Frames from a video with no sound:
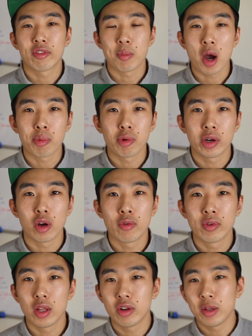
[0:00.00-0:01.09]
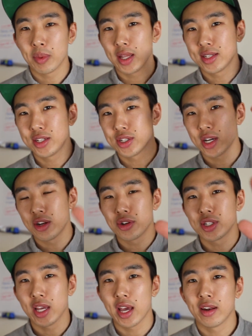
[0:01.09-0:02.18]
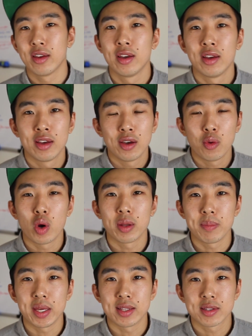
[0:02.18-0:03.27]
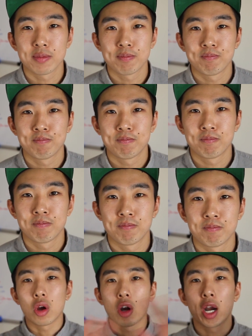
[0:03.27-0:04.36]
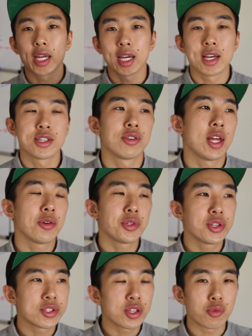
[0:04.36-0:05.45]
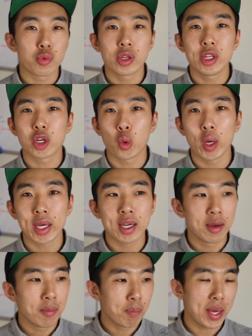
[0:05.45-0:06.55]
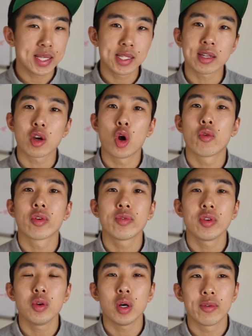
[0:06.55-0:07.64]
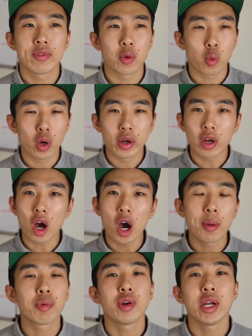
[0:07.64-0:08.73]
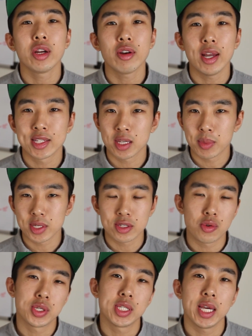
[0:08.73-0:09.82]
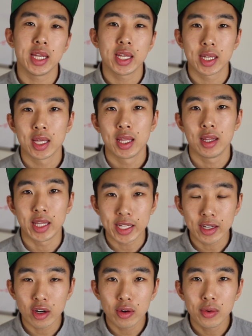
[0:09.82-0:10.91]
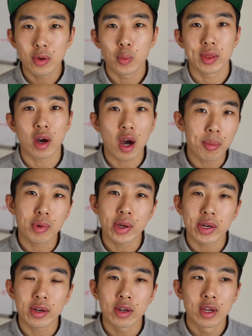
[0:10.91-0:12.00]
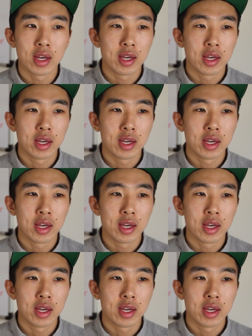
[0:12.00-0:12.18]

from operator overloading, but let's just understand what it means. All right, guys, so that was just a really quick basic overview of the word operator and some associated lingo with operator.